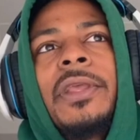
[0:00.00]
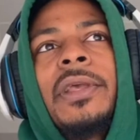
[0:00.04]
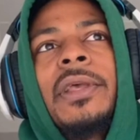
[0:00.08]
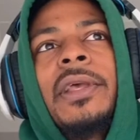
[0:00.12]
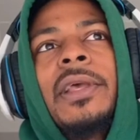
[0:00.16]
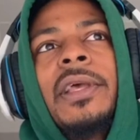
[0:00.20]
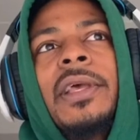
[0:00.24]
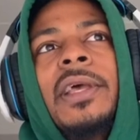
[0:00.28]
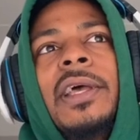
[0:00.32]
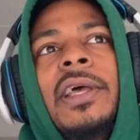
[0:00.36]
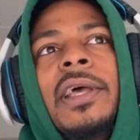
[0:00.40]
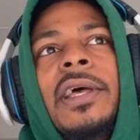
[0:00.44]

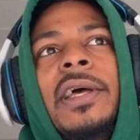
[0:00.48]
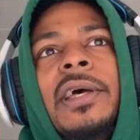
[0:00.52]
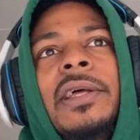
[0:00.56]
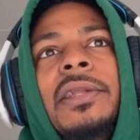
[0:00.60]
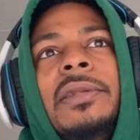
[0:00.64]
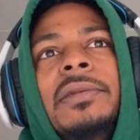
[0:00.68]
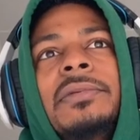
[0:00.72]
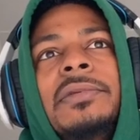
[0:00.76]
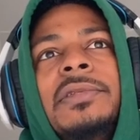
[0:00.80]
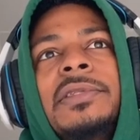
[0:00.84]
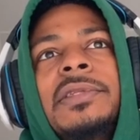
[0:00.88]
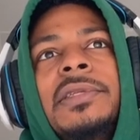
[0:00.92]

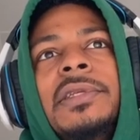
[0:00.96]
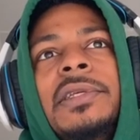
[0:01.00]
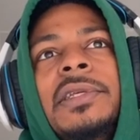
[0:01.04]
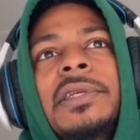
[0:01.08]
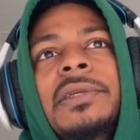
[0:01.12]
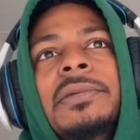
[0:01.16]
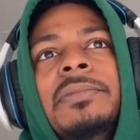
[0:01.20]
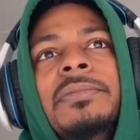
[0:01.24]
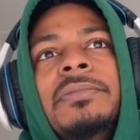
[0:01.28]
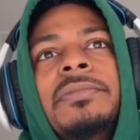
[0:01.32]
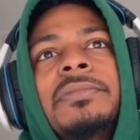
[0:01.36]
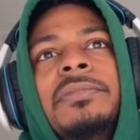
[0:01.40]
And
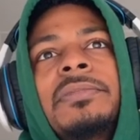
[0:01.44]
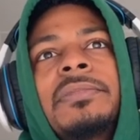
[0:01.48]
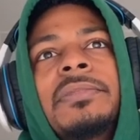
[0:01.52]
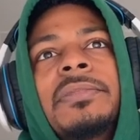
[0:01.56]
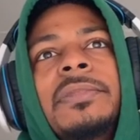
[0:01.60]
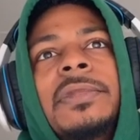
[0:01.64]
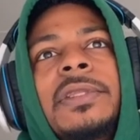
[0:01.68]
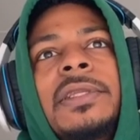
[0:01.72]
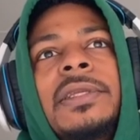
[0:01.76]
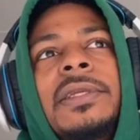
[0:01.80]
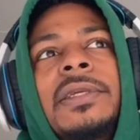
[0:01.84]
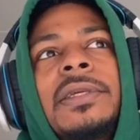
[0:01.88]
see,
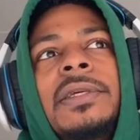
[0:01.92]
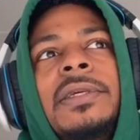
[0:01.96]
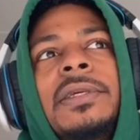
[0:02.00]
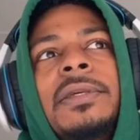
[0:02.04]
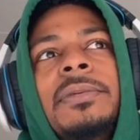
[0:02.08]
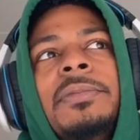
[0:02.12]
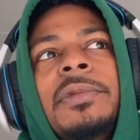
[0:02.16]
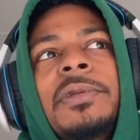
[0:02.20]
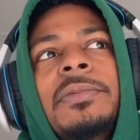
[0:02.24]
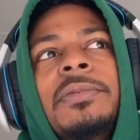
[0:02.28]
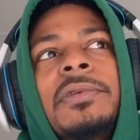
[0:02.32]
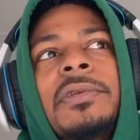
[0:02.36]

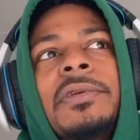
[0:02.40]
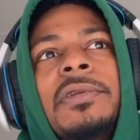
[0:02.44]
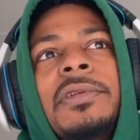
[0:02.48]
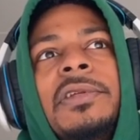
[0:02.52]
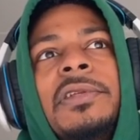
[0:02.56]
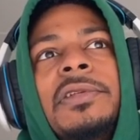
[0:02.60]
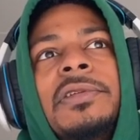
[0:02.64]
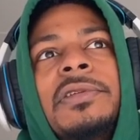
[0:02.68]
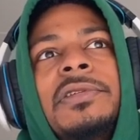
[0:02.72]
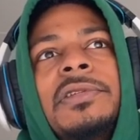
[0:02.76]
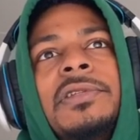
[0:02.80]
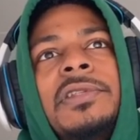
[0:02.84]
people don't
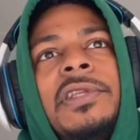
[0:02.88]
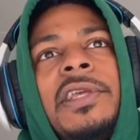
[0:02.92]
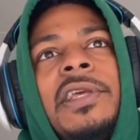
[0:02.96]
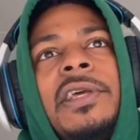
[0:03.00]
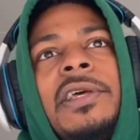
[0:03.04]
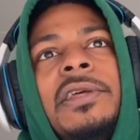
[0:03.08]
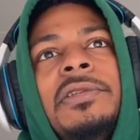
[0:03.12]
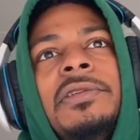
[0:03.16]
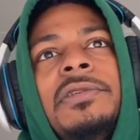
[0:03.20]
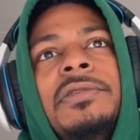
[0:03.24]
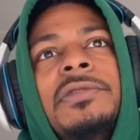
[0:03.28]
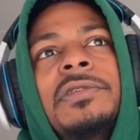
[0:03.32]

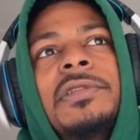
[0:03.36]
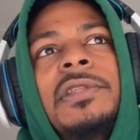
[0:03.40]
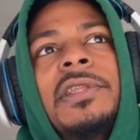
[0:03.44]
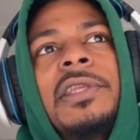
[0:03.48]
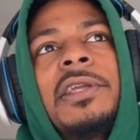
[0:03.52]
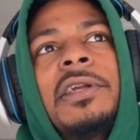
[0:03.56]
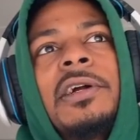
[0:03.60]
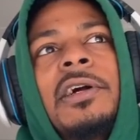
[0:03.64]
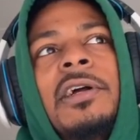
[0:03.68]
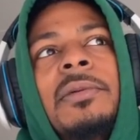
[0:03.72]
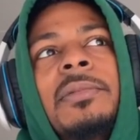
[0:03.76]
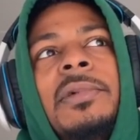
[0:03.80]
understand. Usually
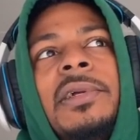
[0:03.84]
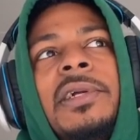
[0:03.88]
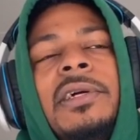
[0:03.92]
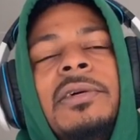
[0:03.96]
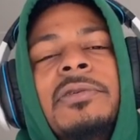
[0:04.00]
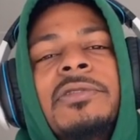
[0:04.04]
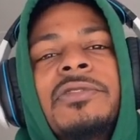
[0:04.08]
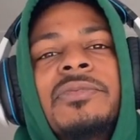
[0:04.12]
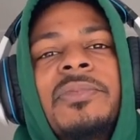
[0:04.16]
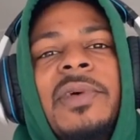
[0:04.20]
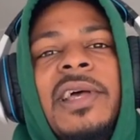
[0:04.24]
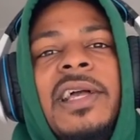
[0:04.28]
karma
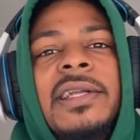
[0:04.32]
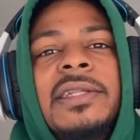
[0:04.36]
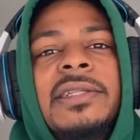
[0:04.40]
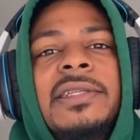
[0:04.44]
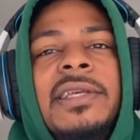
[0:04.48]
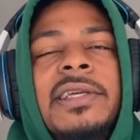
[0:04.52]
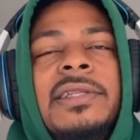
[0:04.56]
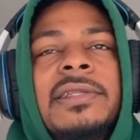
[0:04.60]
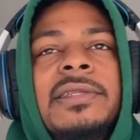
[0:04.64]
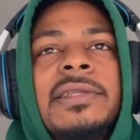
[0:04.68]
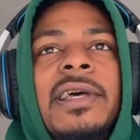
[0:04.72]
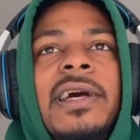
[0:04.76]
comes back
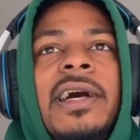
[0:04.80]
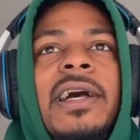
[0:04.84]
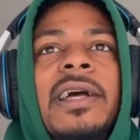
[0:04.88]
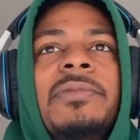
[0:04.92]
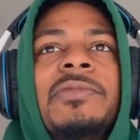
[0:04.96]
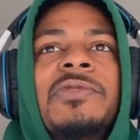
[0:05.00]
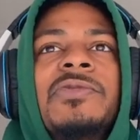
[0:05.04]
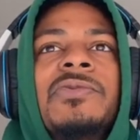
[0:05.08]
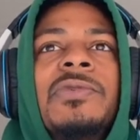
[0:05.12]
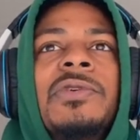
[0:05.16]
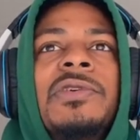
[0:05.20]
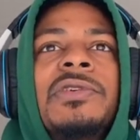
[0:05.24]
10
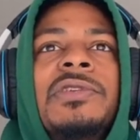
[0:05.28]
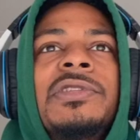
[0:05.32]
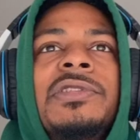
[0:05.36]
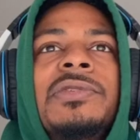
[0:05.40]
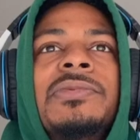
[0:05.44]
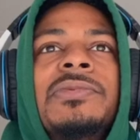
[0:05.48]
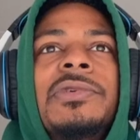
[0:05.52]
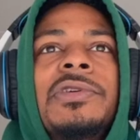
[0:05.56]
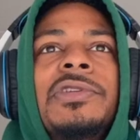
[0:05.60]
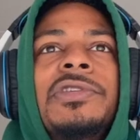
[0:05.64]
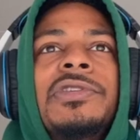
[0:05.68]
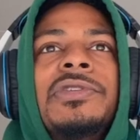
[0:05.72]
times worse
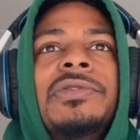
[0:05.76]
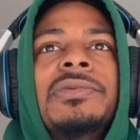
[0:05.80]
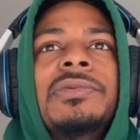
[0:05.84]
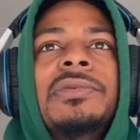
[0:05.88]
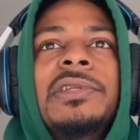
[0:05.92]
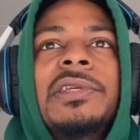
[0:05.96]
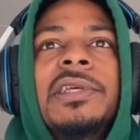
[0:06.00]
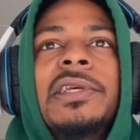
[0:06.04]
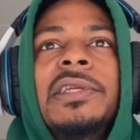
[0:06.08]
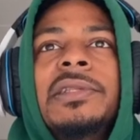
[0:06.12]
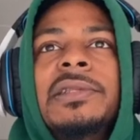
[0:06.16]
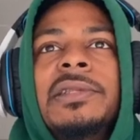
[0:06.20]
than what you
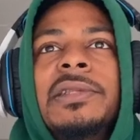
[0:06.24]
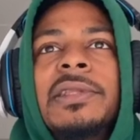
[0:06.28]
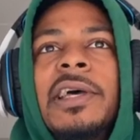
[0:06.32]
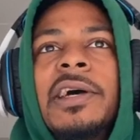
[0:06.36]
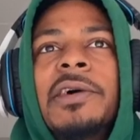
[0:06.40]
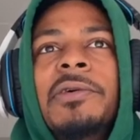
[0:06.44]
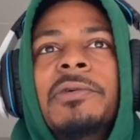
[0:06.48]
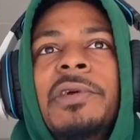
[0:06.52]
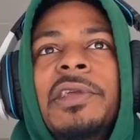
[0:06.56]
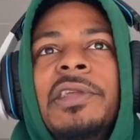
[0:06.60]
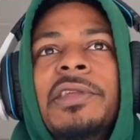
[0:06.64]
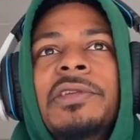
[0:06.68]
did.
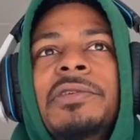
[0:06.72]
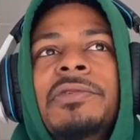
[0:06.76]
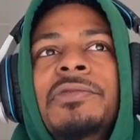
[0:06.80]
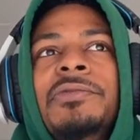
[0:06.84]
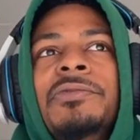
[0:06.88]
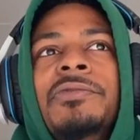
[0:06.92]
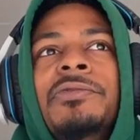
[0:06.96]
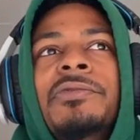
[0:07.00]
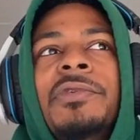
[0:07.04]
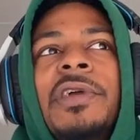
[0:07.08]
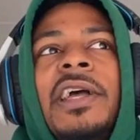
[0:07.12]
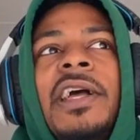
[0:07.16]
That way
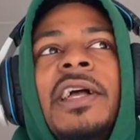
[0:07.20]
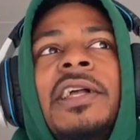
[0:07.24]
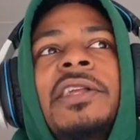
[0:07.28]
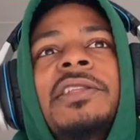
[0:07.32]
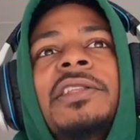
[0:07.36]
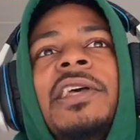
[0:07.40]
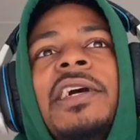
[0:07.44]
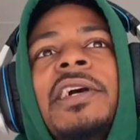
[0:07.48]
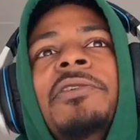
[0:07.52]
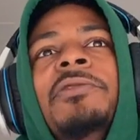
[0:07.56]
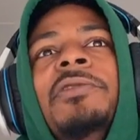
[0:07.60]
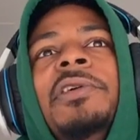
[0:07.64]

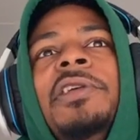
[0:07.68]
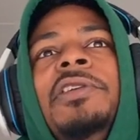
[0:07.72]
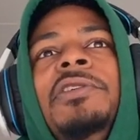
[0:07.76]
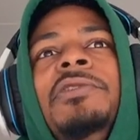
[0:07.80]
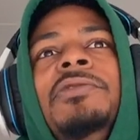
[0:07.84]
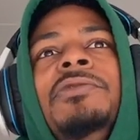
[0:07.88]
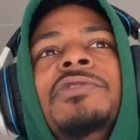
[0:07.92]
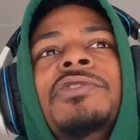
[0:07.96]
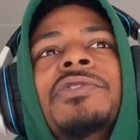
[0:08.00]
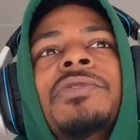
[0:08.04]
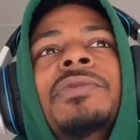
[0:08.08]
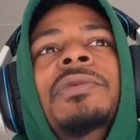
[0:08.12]

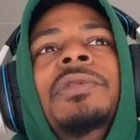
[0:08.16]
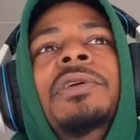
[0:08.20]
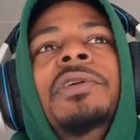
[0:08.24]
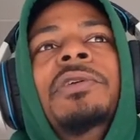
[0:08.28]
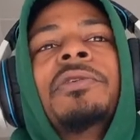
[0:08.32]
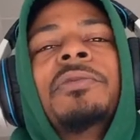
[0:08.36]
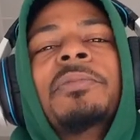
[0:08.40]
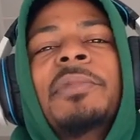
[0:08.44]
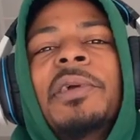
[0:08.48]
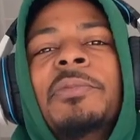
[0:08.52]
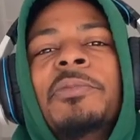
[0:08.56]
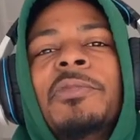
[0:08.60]
you truly
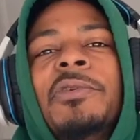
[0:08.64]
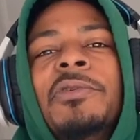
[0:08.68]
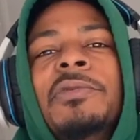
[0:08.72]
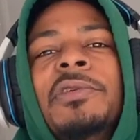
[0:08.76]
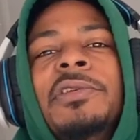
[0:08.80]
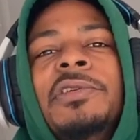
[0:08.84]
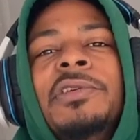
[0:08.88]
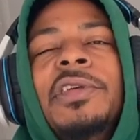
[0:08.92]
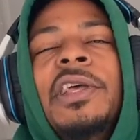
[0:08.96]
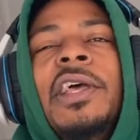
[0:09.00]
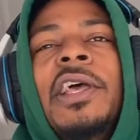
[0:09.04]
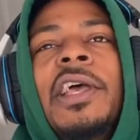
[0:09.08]
remember
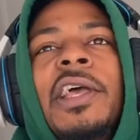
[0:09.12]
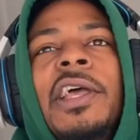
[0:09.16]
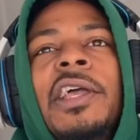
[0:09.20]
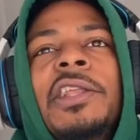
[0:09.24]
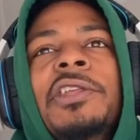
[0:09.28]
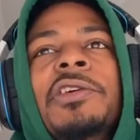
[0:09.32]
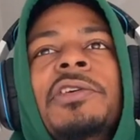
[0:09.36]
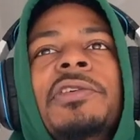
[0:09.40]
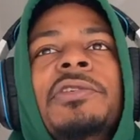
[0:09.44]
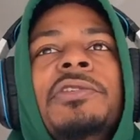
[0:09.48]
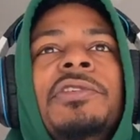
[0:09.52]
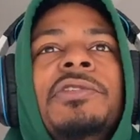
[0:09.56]
and
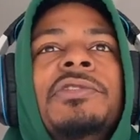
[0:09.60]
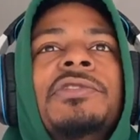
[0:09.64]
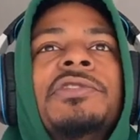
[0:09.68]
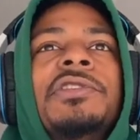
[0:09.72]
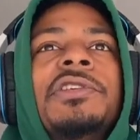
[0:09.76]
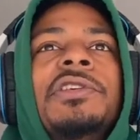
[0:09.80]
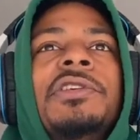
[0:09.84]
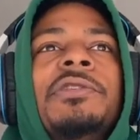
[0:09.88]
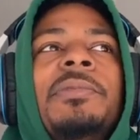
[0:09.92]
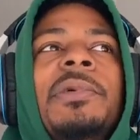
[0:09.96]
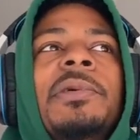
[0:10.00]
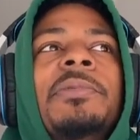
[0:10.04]
you'll
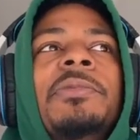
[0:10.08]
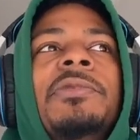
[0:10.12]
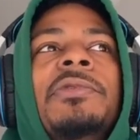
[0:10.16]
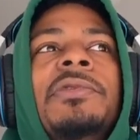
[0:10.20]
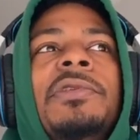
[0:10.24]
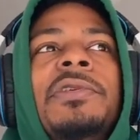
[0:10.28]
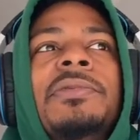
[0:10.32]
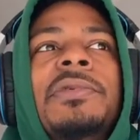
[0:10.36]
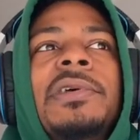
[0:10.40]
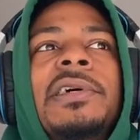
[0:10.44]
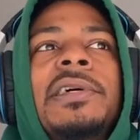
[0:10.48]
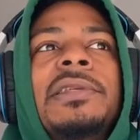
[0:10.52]
usually remember what
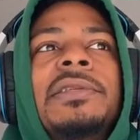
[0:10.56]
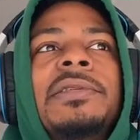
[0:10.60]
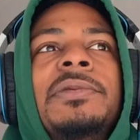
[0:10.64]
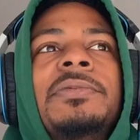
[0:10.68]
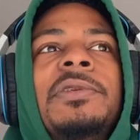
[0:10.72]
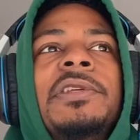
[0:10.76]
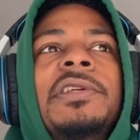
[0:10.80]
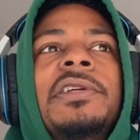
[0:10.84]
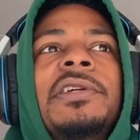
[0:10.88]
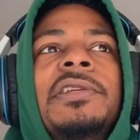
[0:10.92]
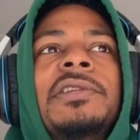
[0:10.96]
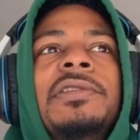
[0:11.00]
it was
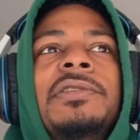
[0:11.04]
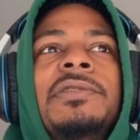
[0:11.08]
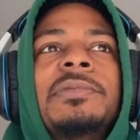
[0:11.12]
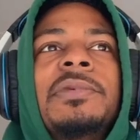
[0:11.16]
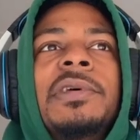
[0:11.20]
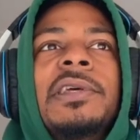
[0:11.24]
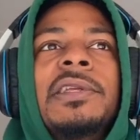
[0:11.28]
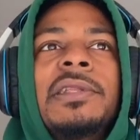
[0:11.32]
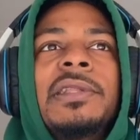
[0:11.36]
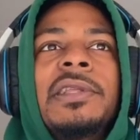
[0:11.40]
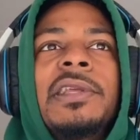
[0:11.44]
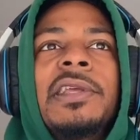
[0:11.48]
because you'll be
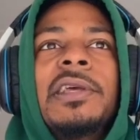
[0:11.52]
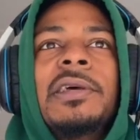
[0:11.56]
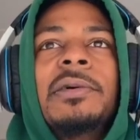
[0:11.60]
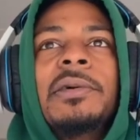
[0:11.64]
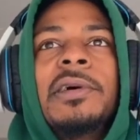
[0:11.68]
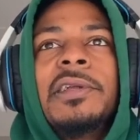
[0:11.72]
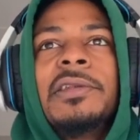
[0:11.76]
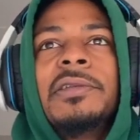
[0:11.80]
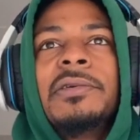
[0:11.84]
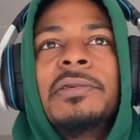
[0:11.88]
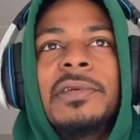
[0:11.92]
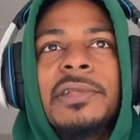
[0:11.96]
like, damn,
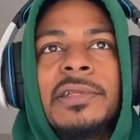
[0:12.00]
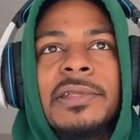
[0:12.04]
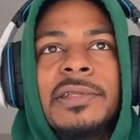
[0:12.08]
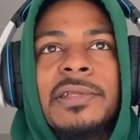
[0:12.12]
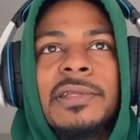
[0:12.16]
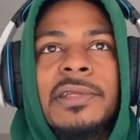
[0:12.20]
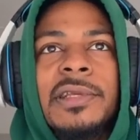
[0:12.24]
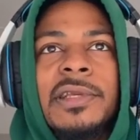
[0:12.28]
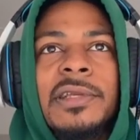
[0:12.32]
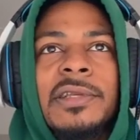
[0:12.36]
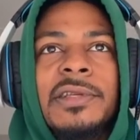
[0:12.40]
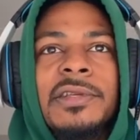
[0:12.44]
I know
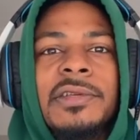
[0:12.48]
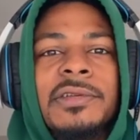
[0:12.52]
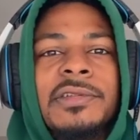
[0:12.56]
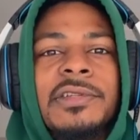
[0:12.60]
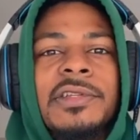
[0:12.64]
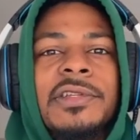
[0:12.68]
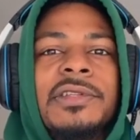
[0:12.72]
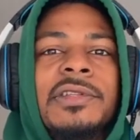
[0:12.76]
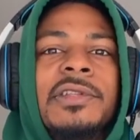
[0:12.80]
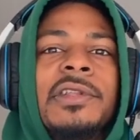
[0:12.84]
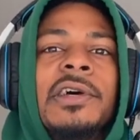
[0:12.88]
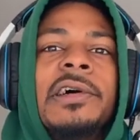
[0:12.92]
it. You'll
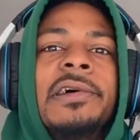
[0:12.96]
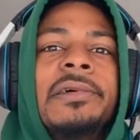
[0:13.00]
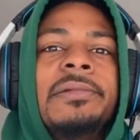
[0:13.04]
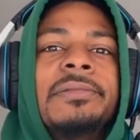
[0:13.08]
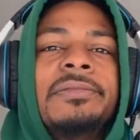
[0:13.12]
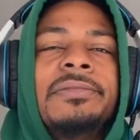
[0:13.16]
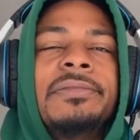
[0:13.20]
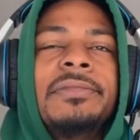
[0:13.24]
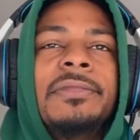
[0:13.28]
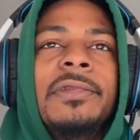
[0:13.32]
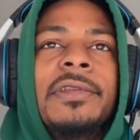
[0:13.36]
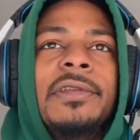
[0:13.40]
just know.
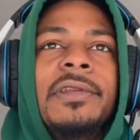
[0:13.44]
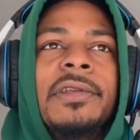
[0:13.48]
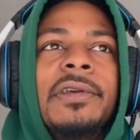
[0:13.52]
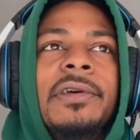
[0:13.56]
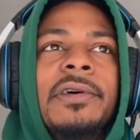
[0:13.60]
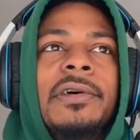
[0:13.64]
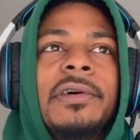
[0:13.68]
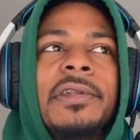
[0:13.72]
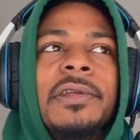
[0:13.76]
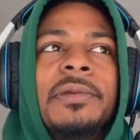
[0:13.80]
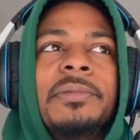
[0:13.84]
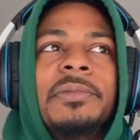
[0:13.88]
You
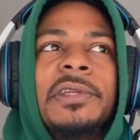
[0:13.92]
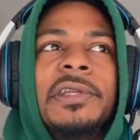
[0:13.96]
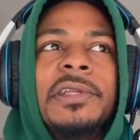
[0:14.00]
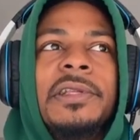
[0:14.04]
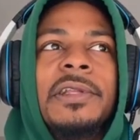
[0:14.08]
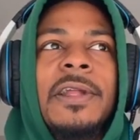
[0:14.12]
know what I mean?